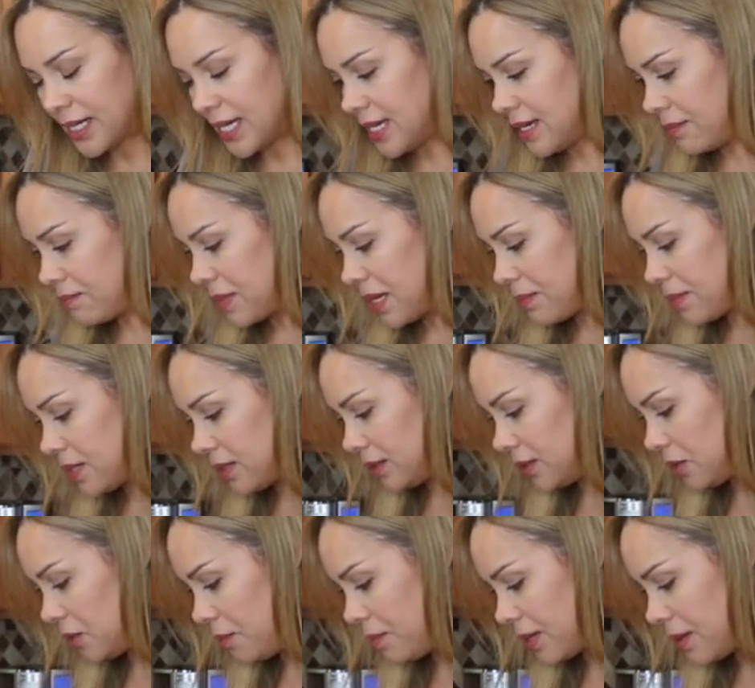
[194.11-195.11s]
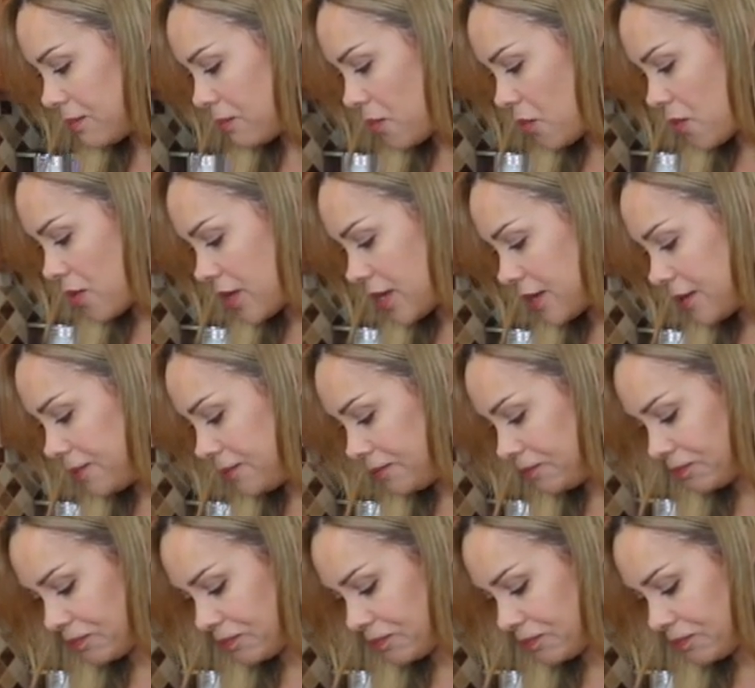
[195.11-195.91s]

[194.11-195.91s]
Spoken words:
it, maybe a little bit more.